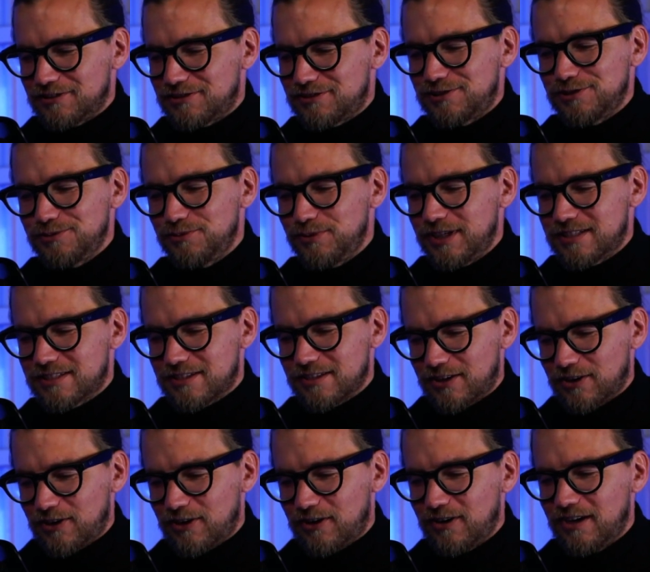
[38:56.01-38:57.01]
2 weeks
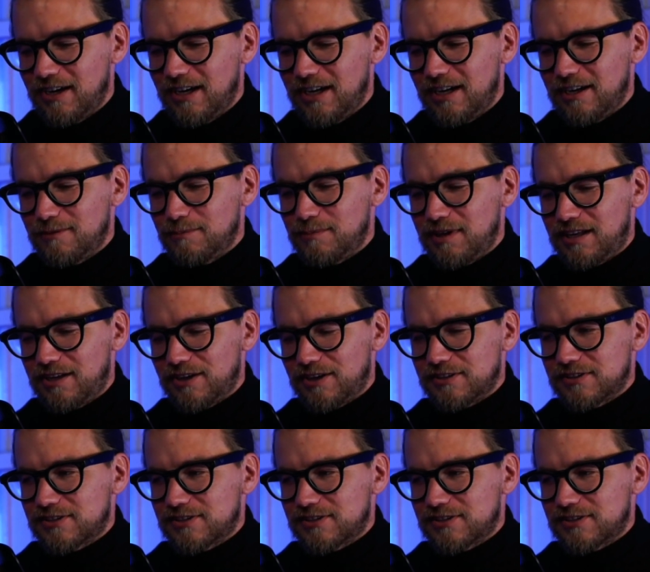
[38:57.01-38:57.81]
ago because